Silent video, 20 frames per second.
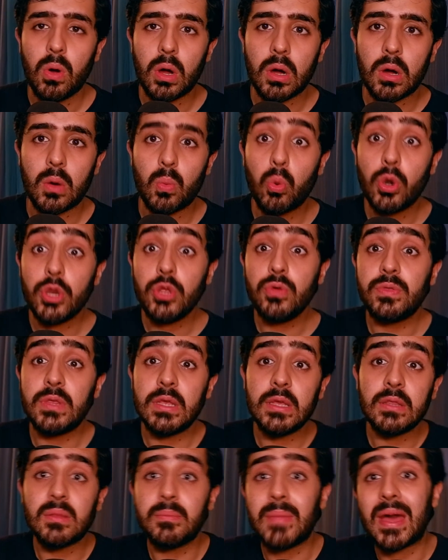What do you think
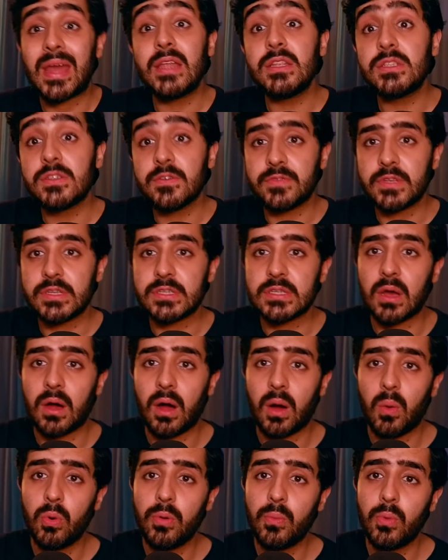the merits of this are?
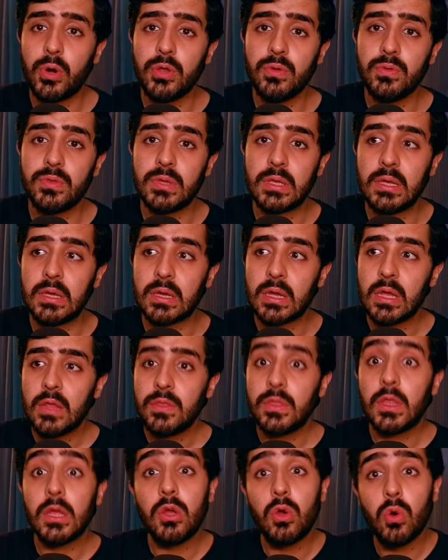What do you think
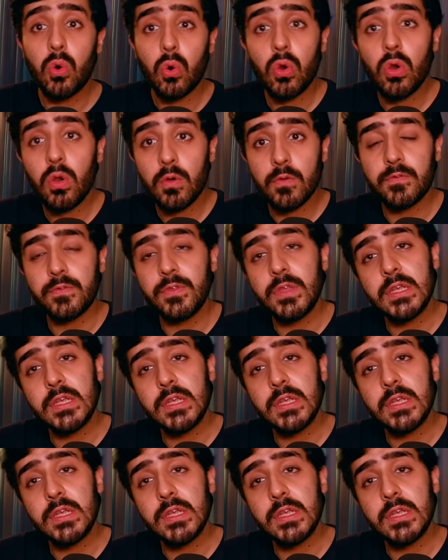the goal of